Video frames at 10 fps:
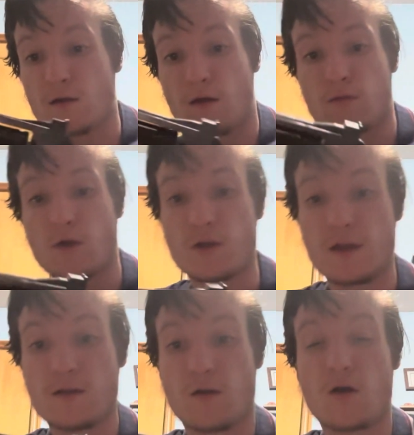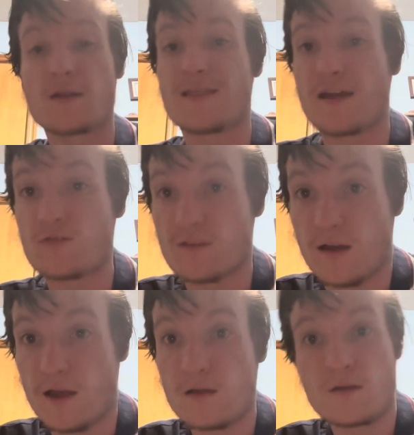Located on the left
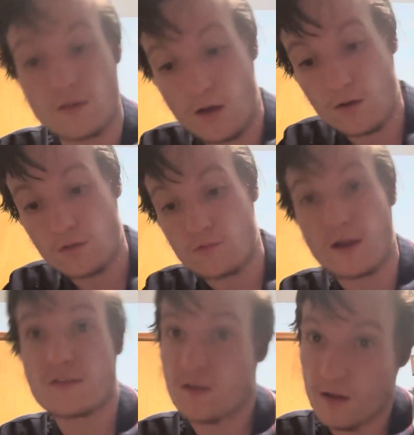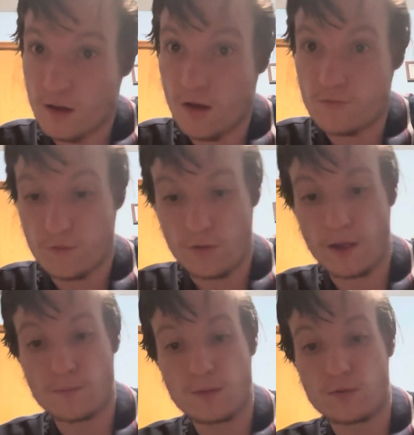side, not on the right side, not full
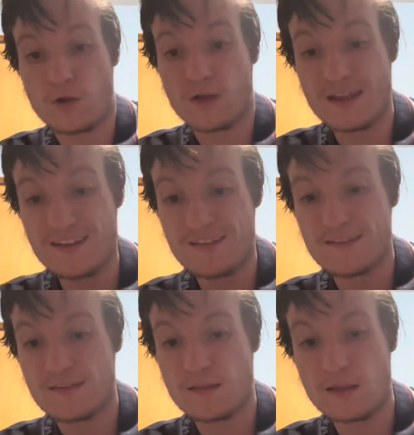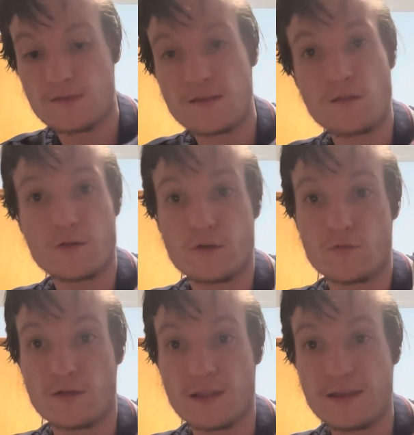ambi, bro, is the cylinder
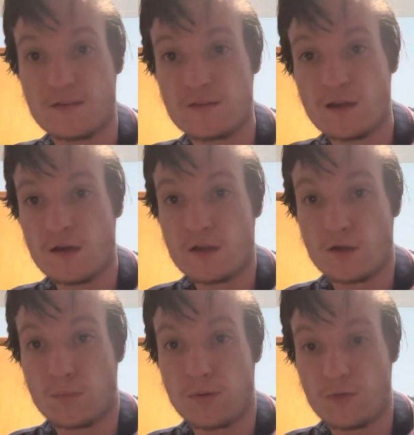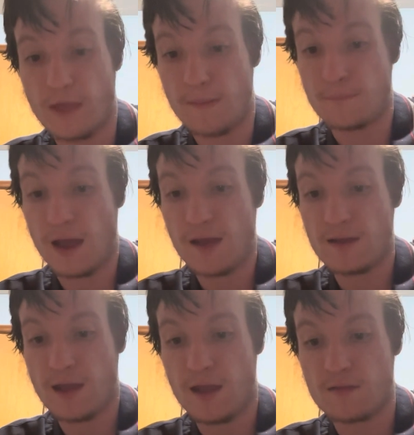release. You'll pull that back,
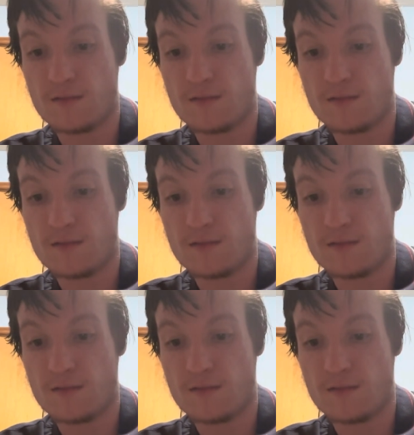and the